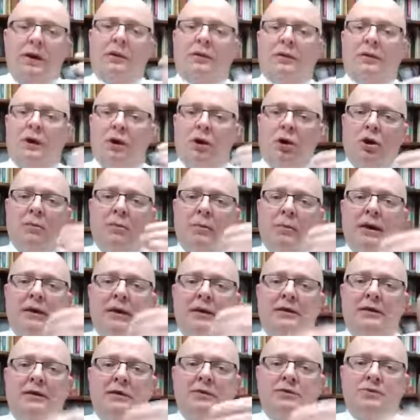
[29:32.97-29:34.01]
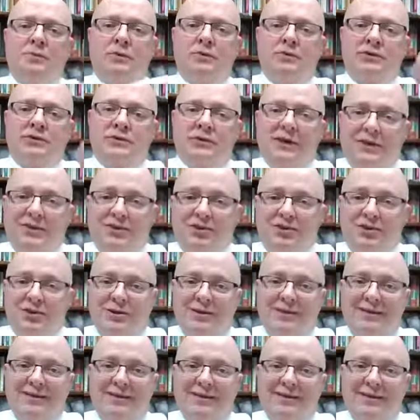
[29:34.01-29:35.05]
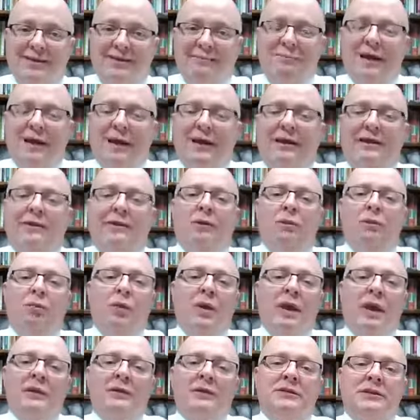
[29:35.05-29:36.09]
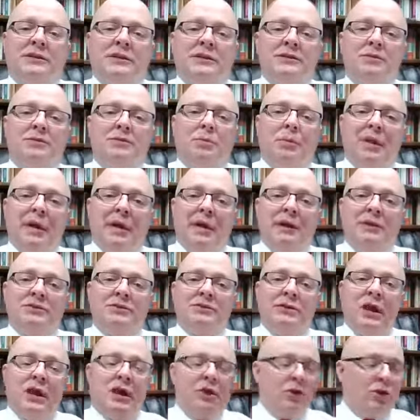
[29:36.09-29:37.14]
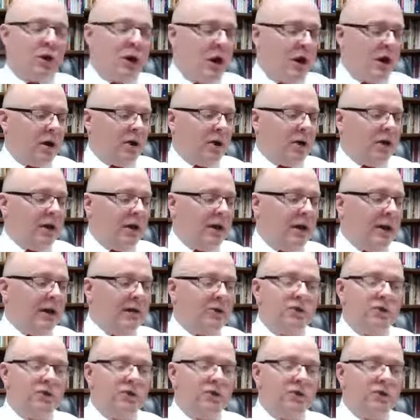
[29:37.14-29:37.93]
Here they are making this procession making their way to this man's daughter.